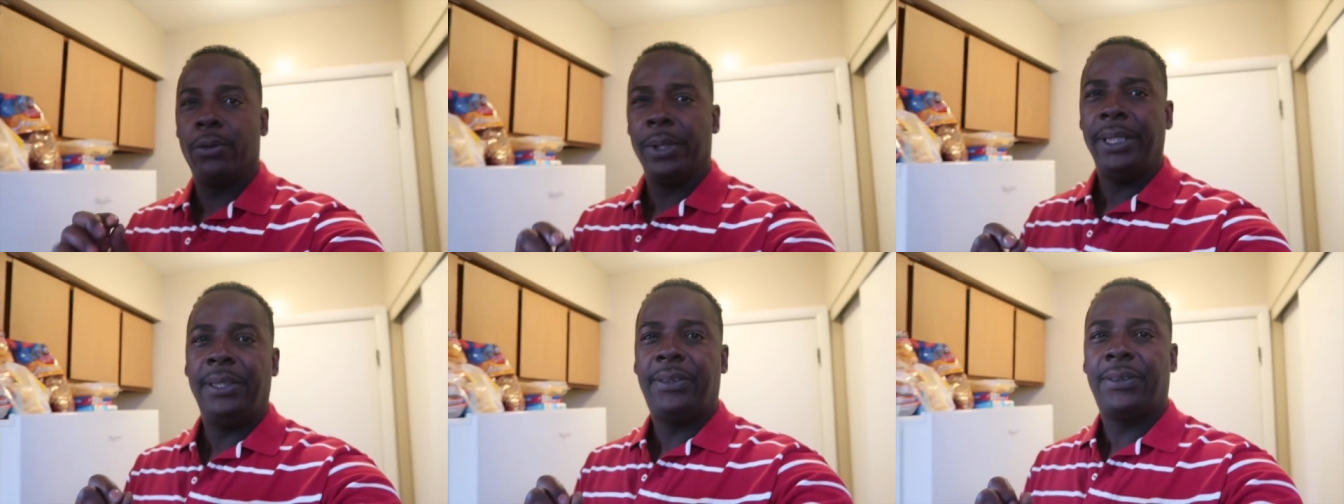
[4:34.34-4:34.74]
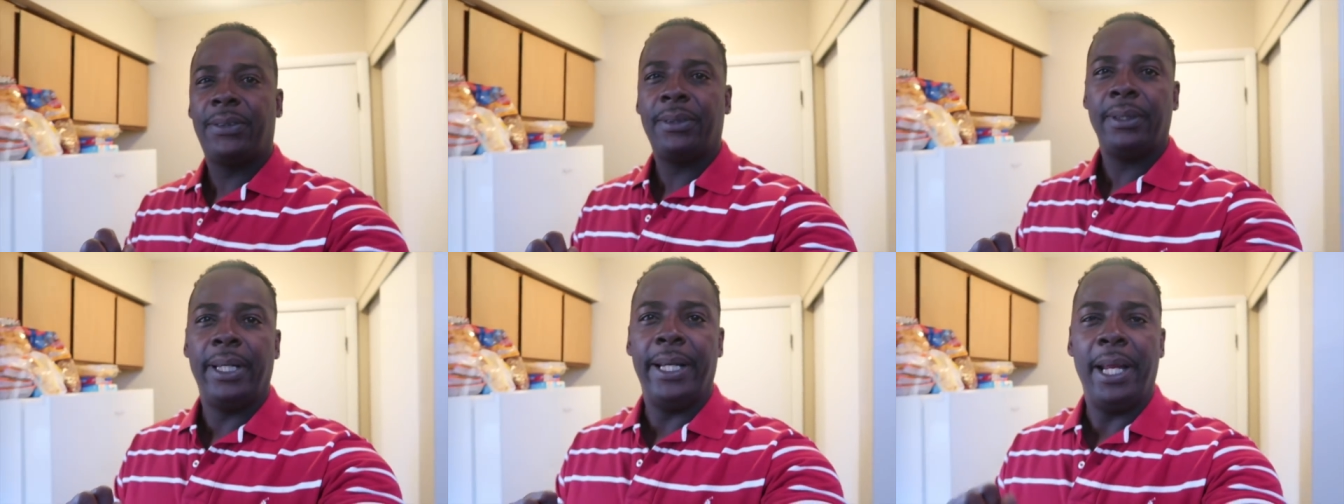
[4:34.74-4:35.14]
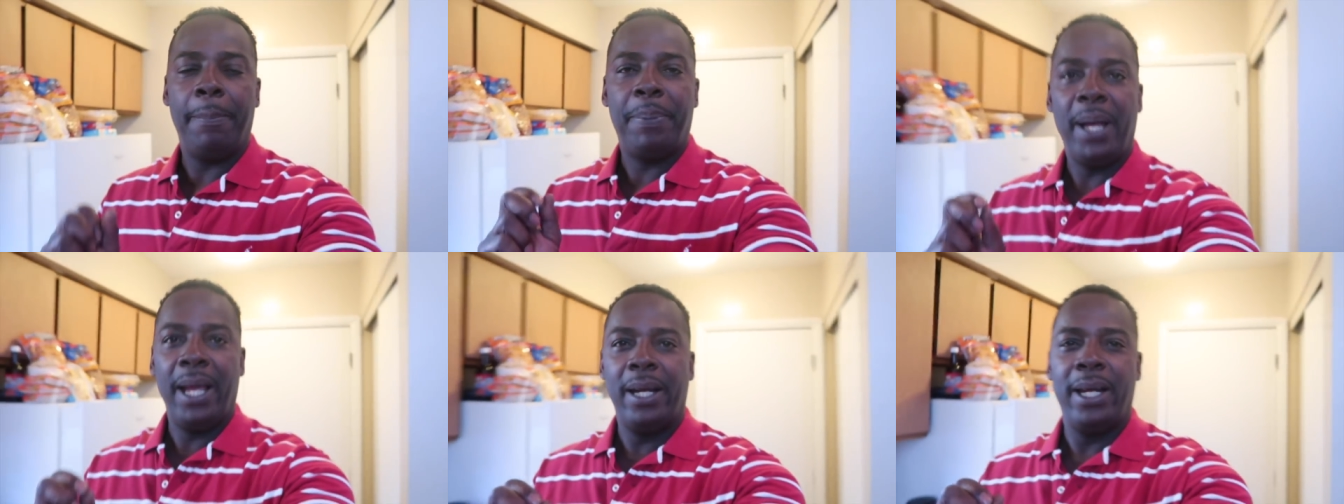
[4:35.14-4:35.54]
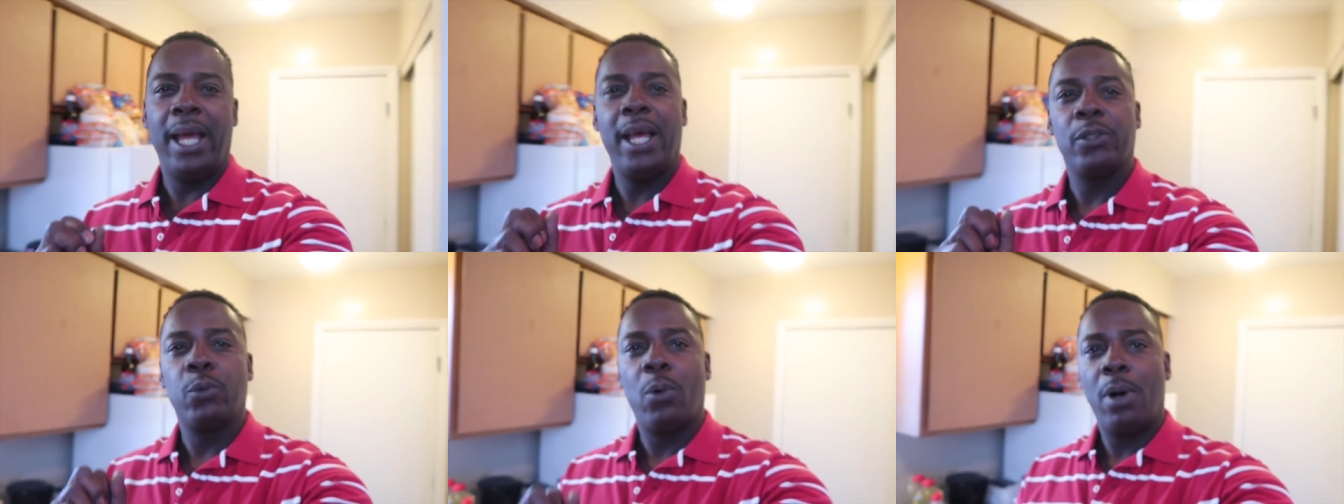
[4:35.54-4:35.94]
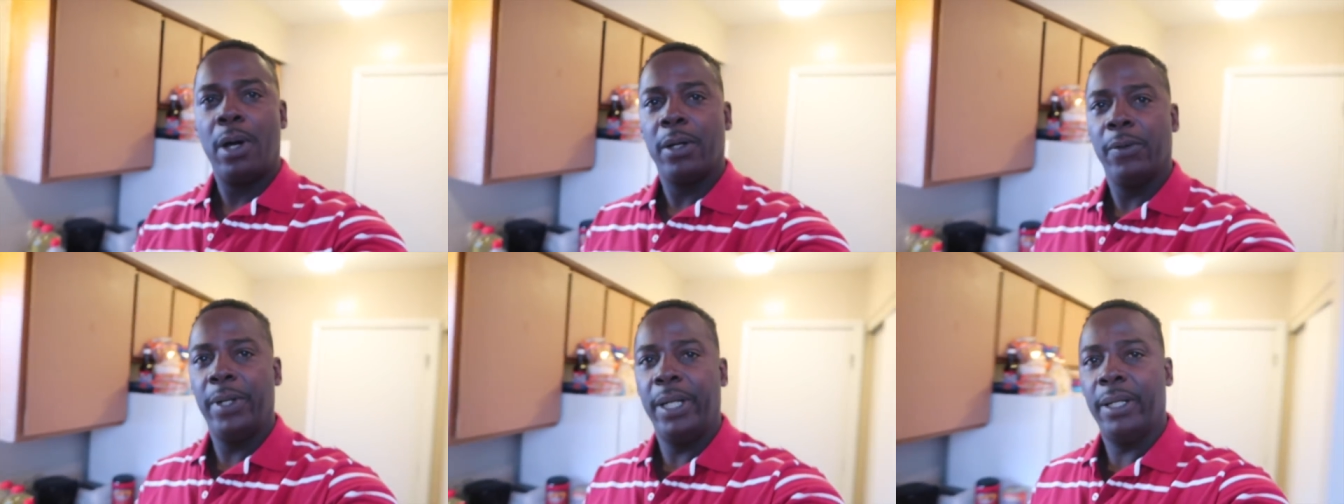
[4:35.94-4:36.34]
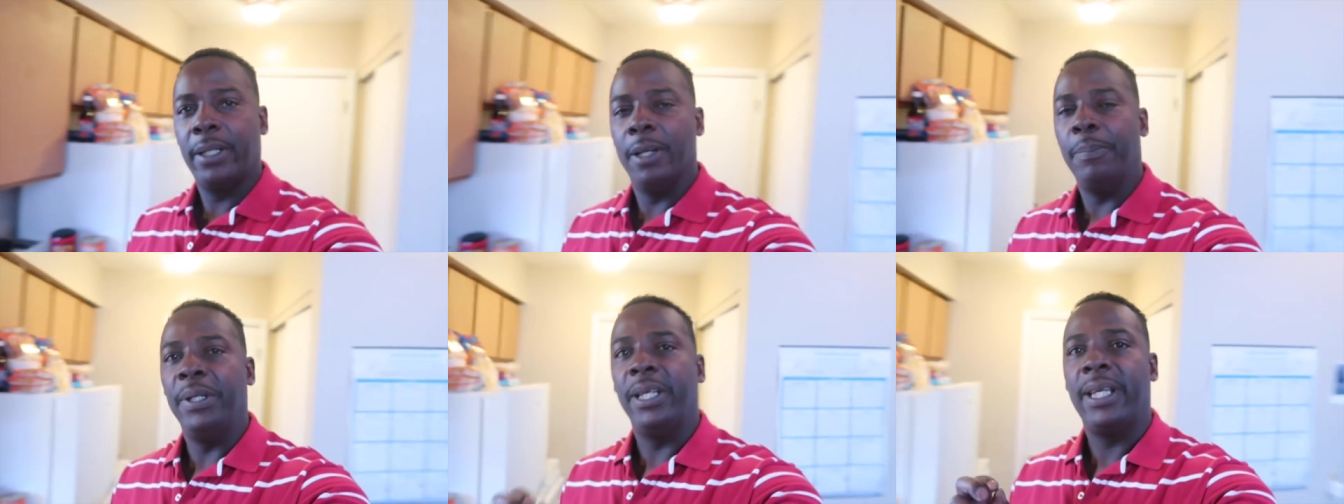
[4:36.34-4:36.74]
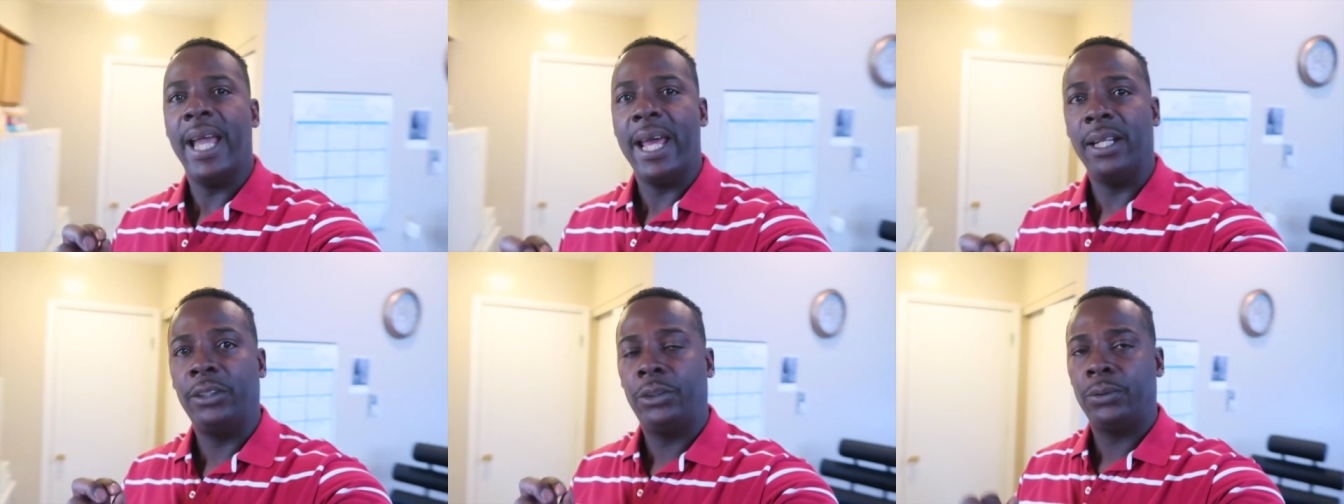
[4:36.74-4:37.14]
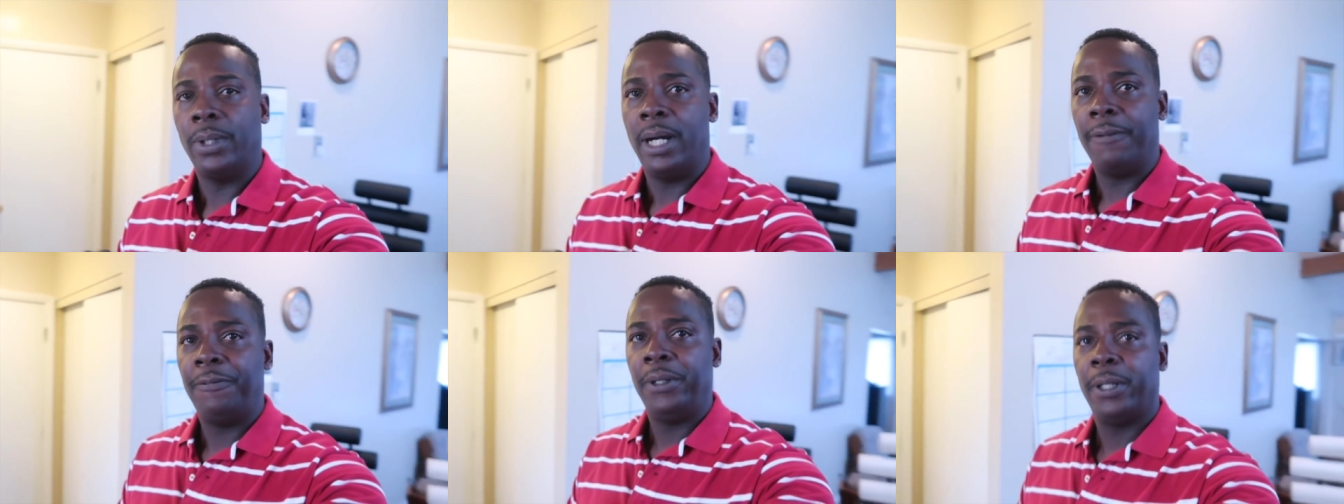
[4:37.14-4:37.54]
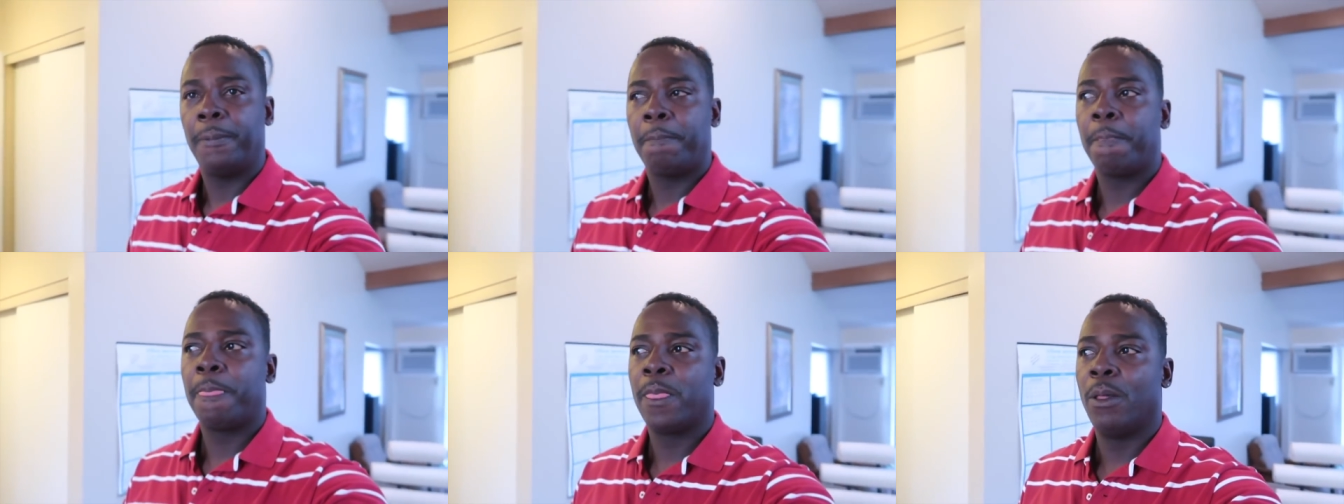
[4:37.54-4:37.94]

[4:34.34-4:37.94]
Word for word: grease in a pan that has water in it could be catastrophic